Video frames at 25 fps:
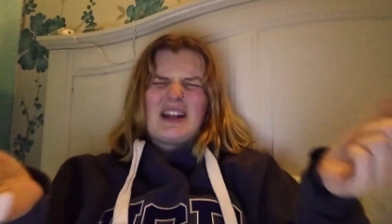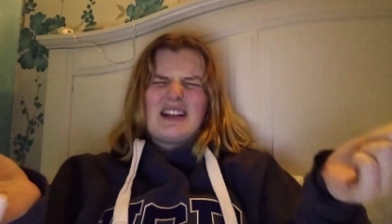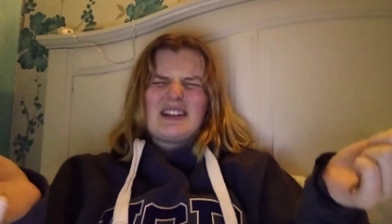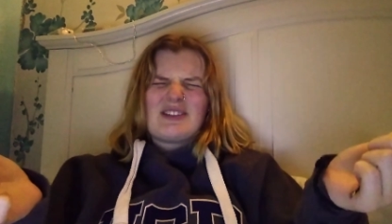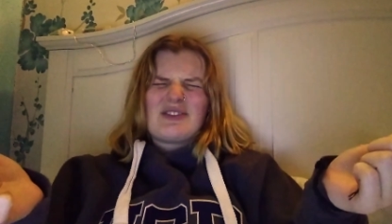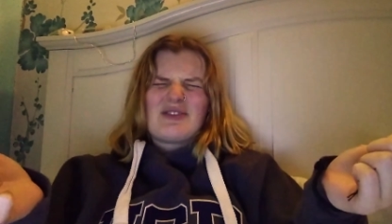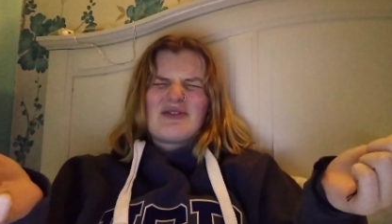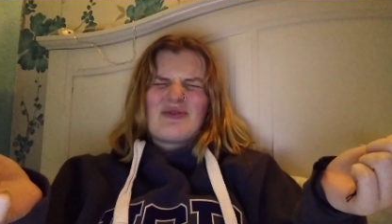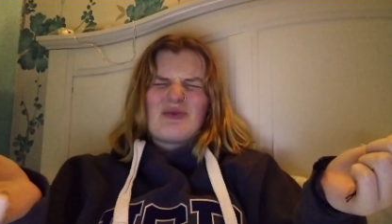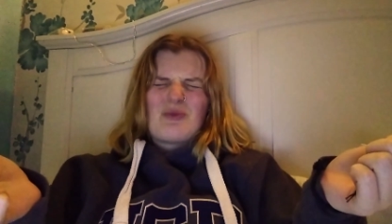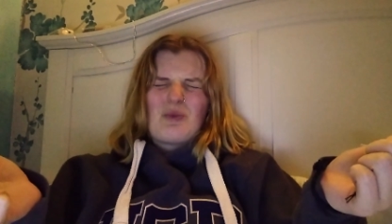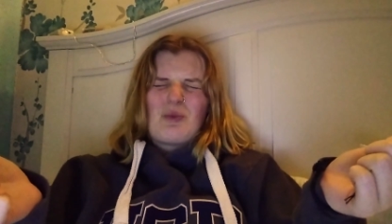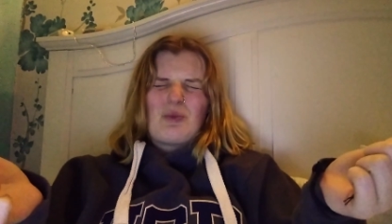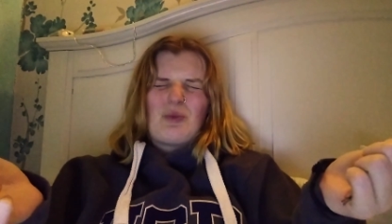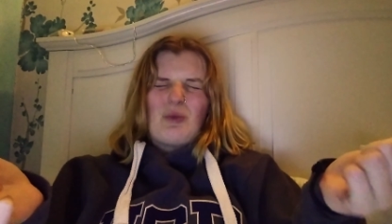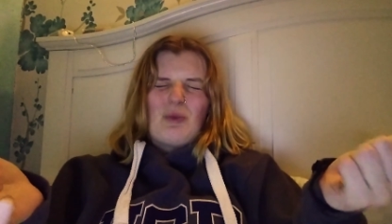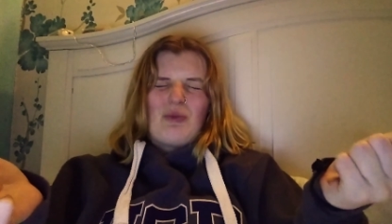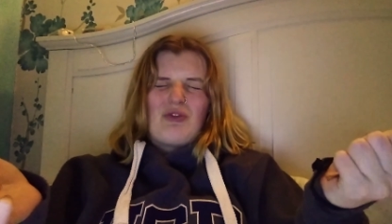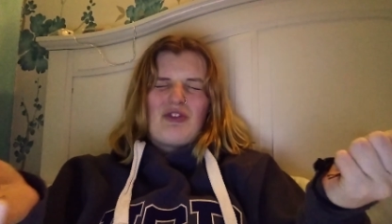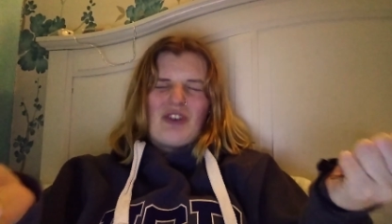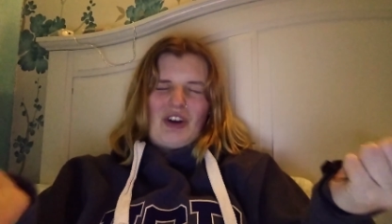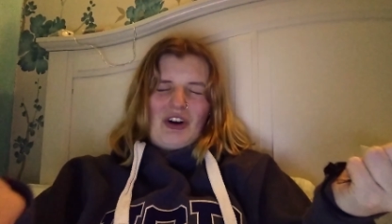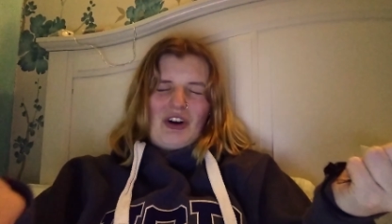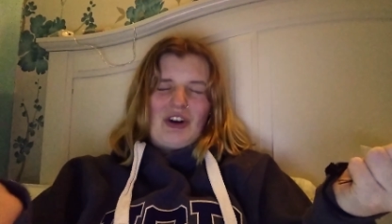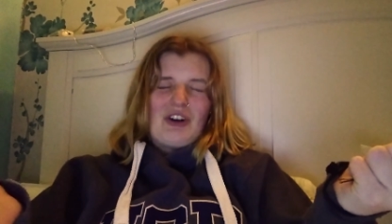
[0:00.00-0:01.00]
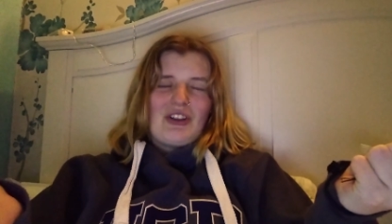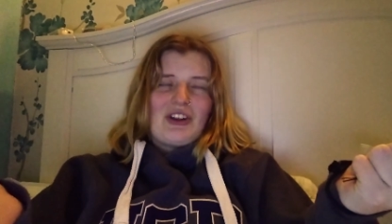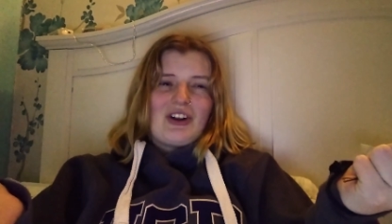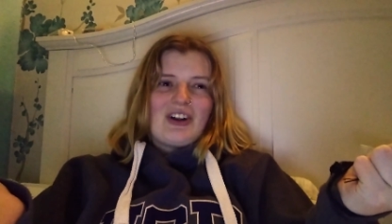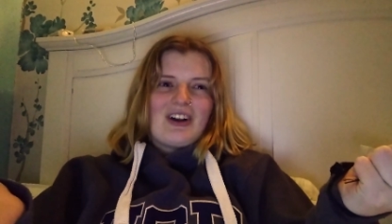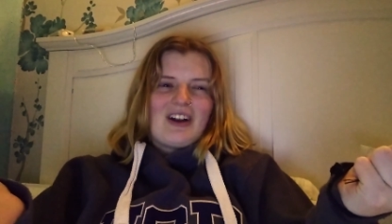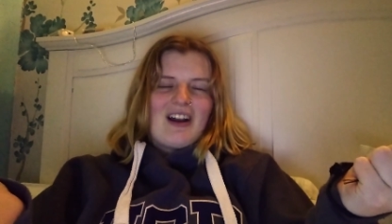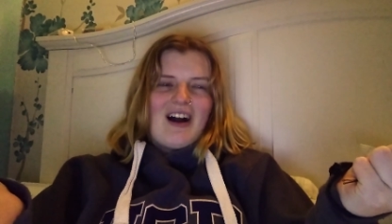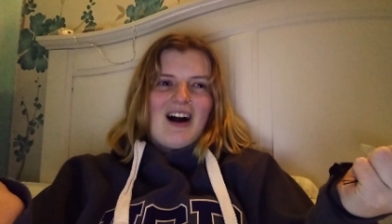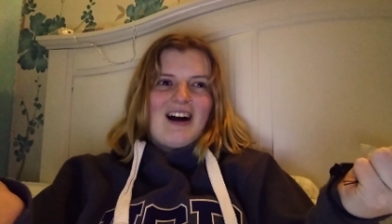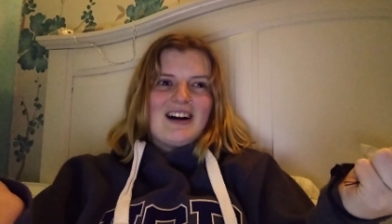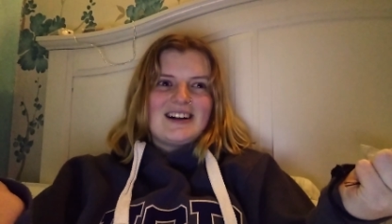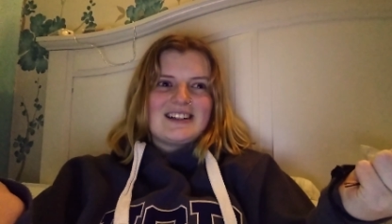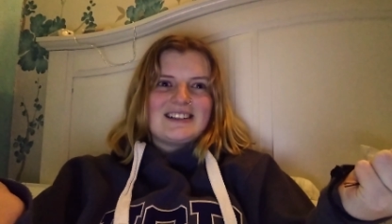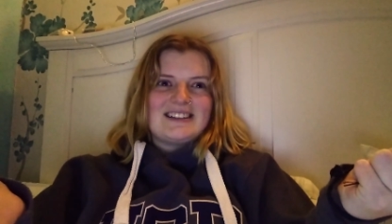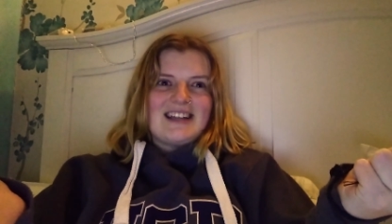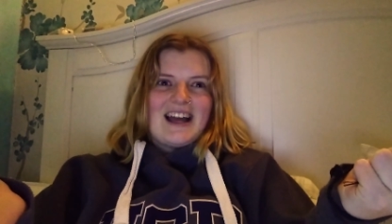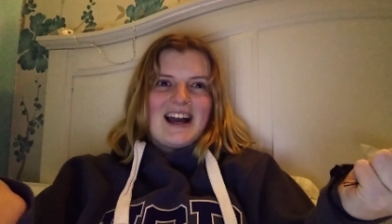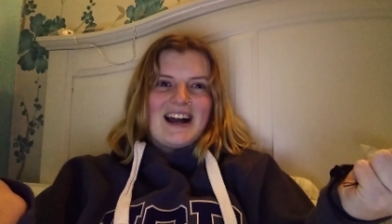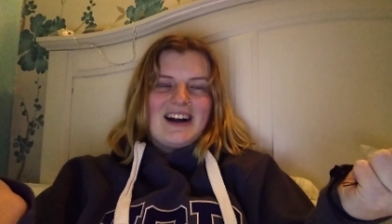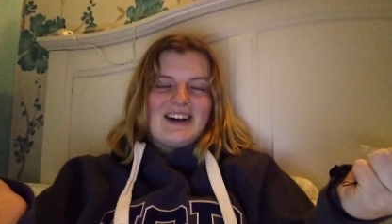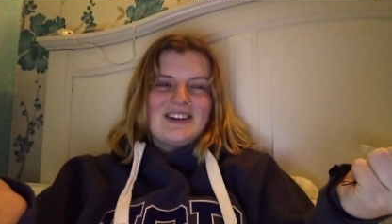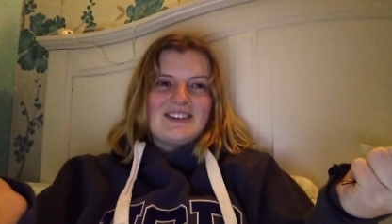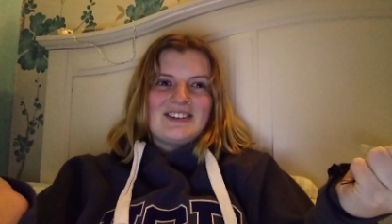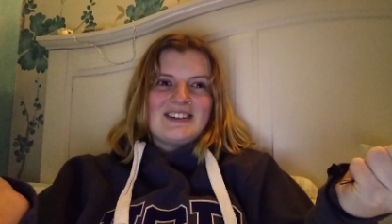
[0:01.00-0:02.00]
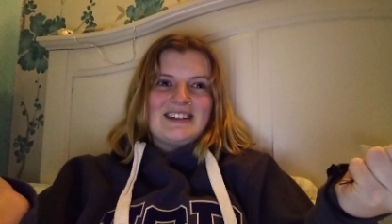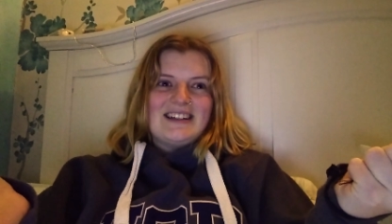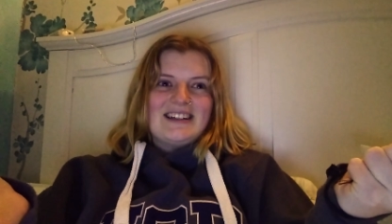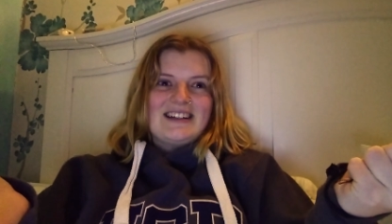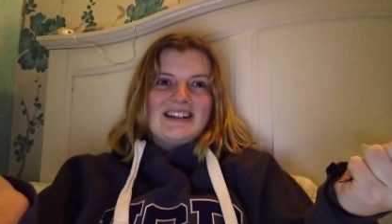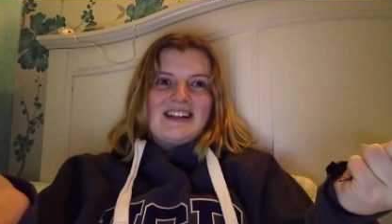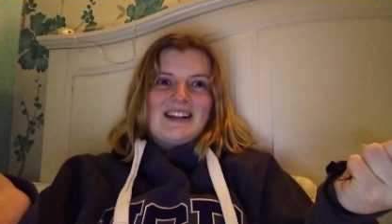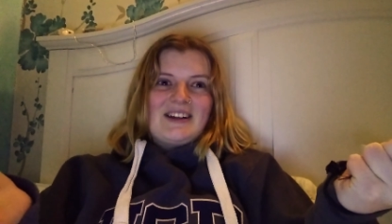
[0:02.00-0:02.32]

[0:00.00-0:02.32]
went into further lockdown,